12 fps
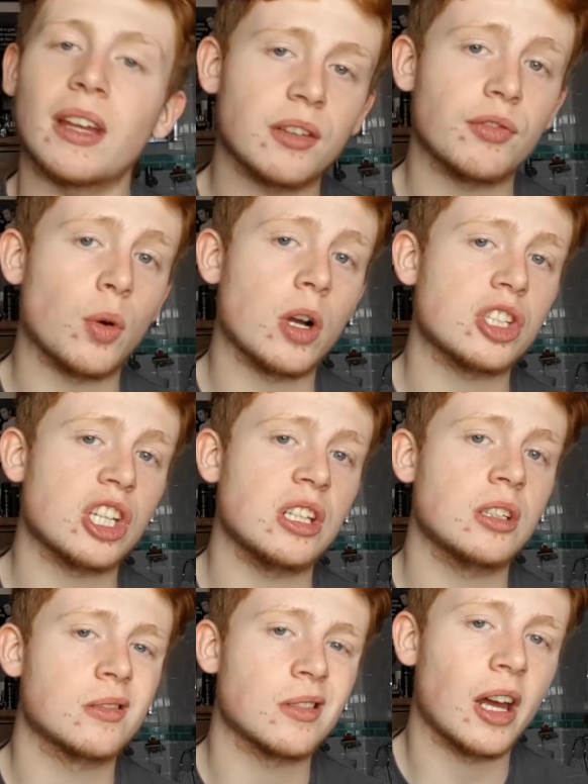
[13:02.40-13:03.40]
thank you for
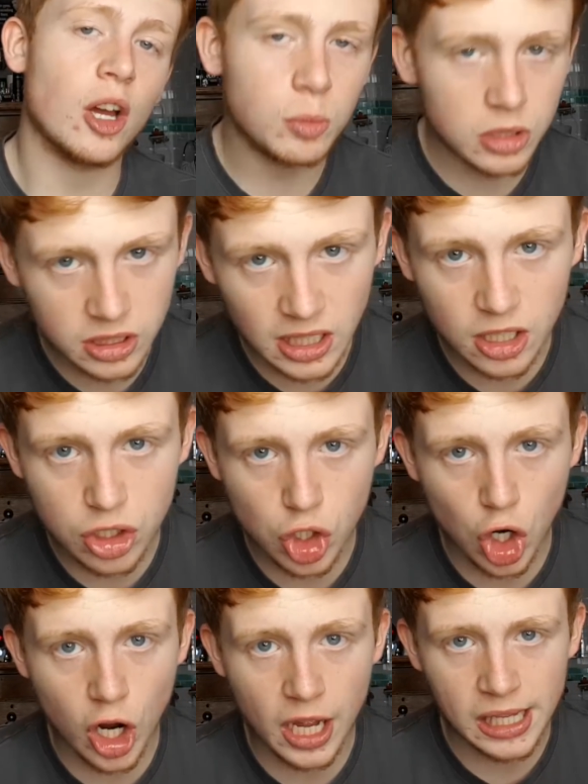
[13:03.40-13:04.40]
watching. I hope you did
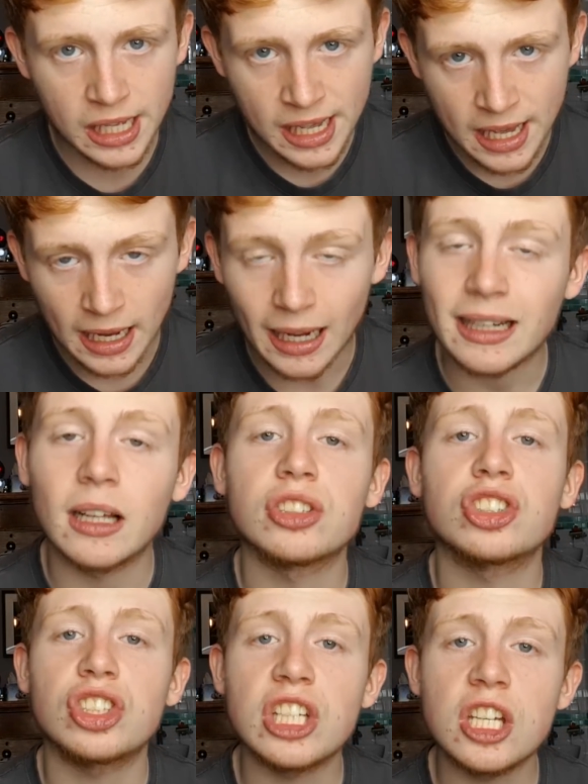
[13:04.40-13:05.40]
enjoy, and I'll
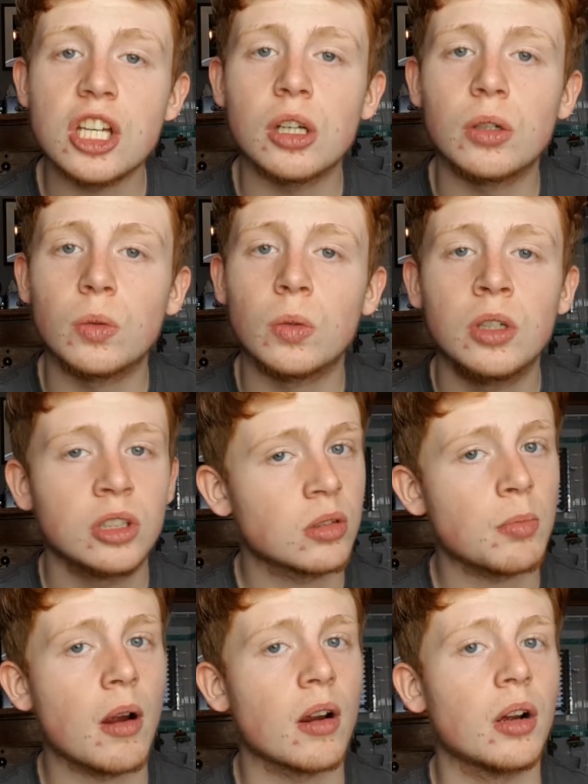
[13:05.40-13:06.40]
see you
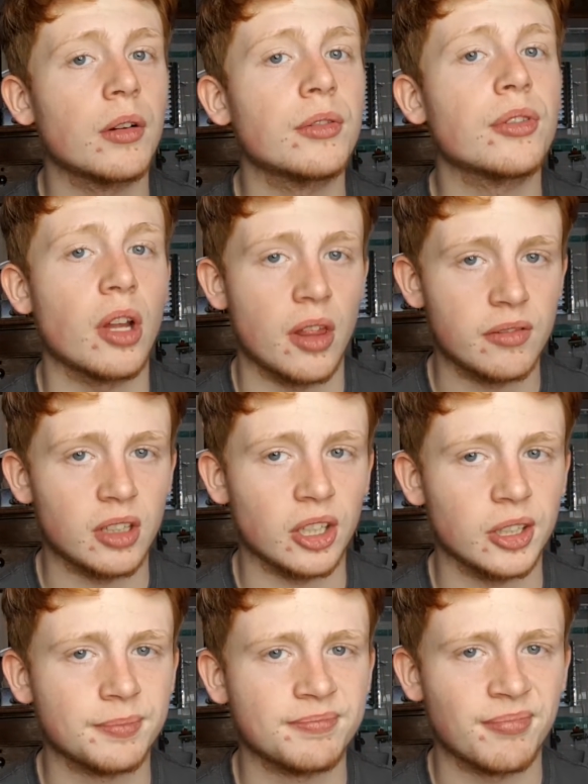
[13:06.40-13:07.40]
tomorrow for another
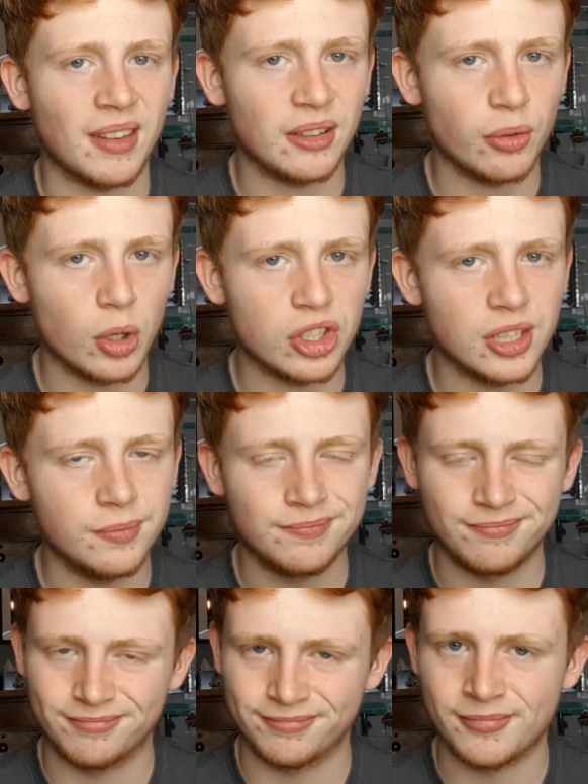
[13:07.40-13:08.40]
vlog. Thank you for watching,
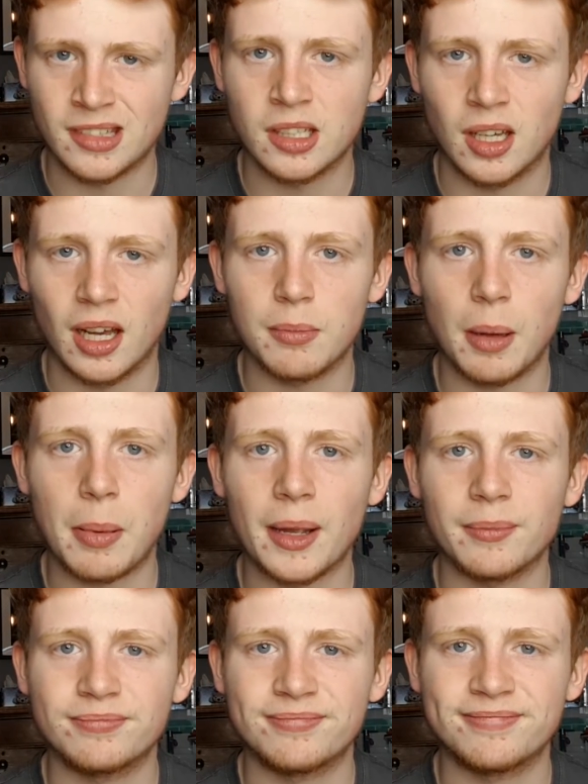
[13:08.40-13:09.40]
and bye bye.